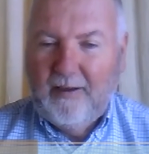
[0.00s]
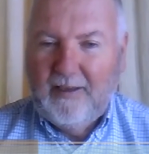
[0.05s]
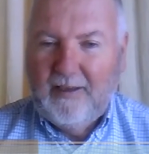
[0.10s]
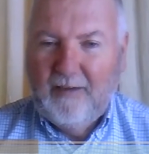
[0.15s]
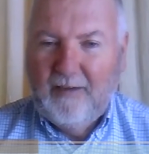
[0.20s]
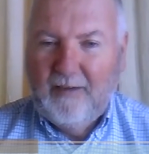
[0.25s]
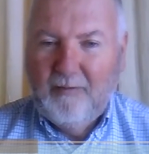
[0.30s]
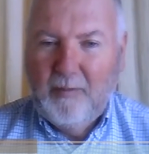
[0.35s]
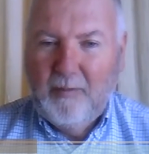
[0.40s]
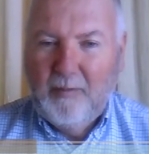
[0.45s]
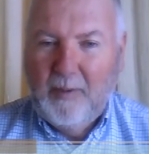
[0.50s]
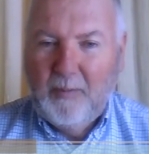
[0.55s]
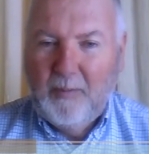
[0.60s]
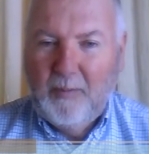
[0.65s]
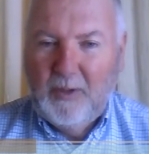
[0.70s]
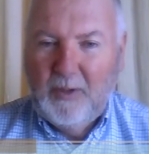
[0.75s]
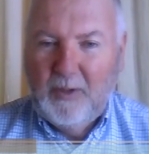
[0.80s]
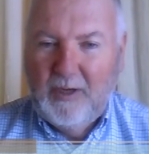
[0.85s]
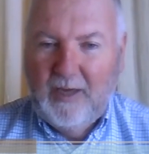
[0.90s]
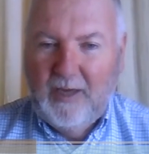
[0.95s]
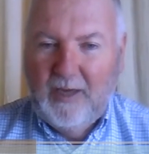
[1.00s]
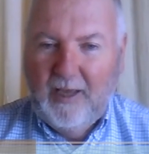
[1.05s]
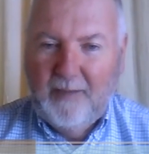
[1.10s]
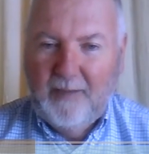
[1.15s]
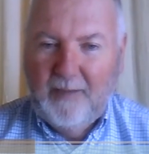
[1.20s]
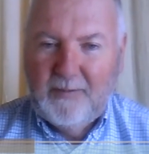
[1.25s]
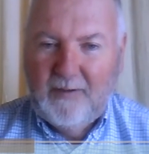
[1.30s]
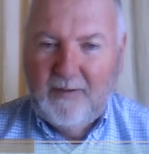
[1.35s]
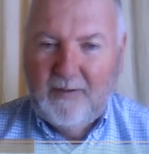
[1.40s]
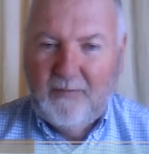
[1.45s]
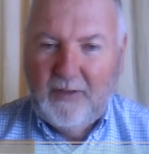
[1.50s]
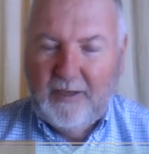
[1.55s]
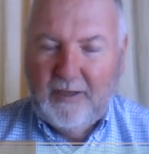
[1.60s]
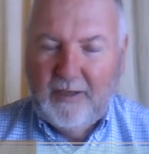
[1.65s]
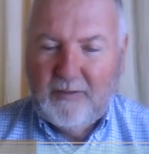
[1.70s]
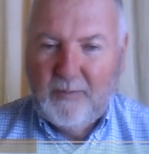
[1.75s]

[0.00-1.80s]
can't remember the names of things,